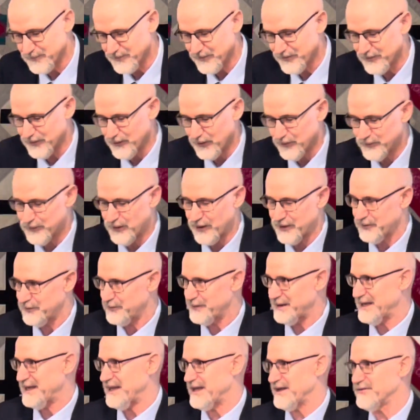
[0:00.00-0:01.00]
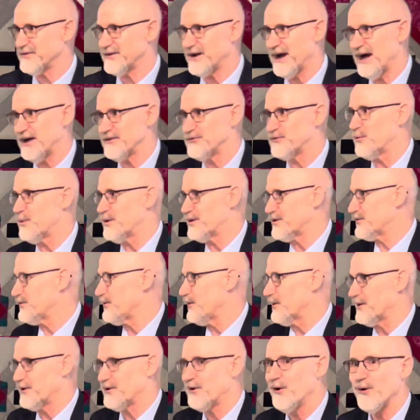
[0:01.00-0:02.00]
So far, the reading of God's
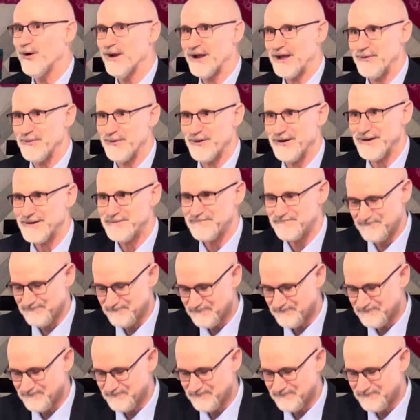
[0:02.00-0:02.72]
wonderful and holy word.